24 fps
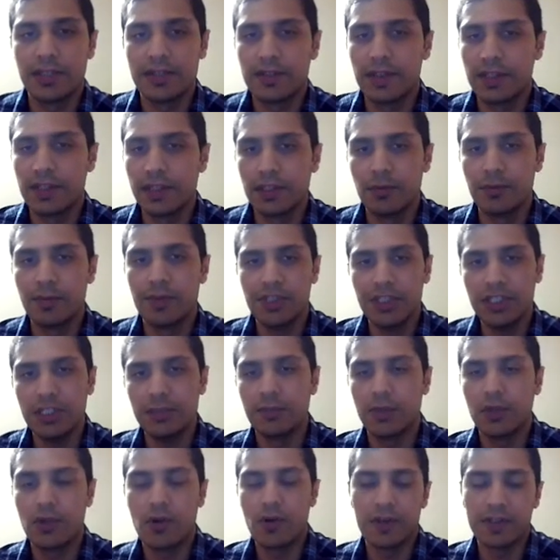in a single
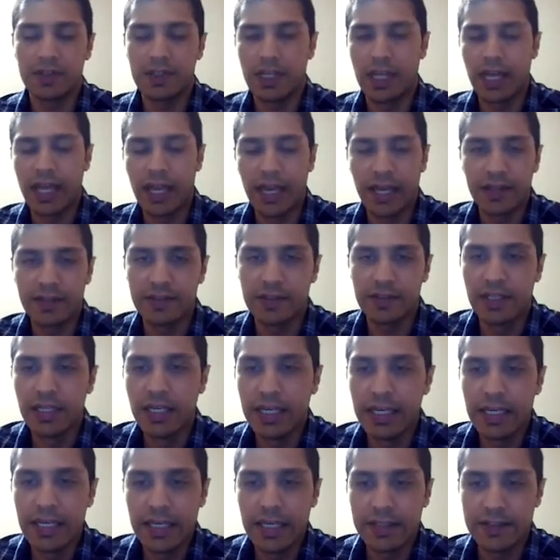machine because it has
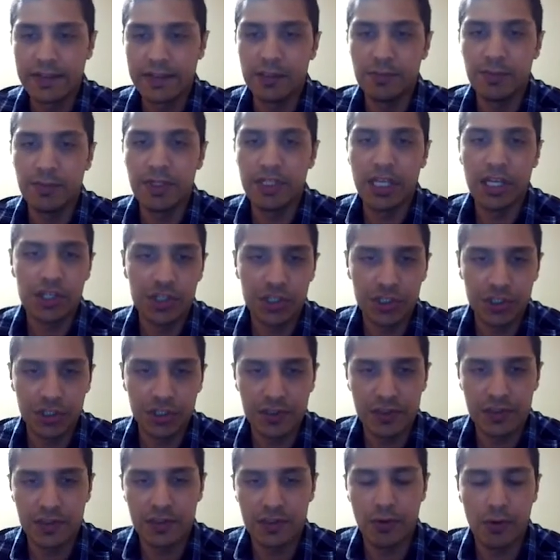its
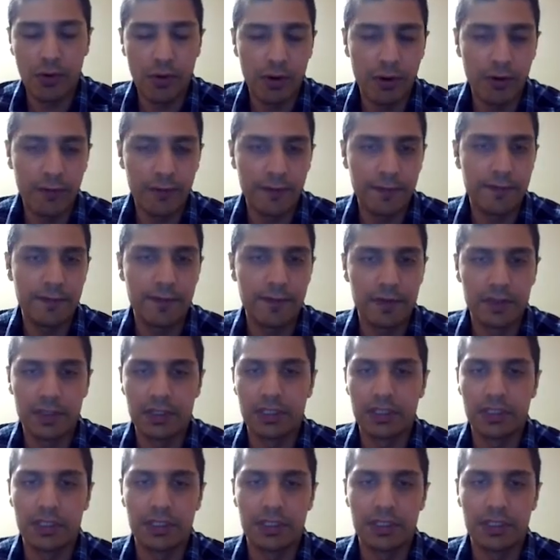limitations of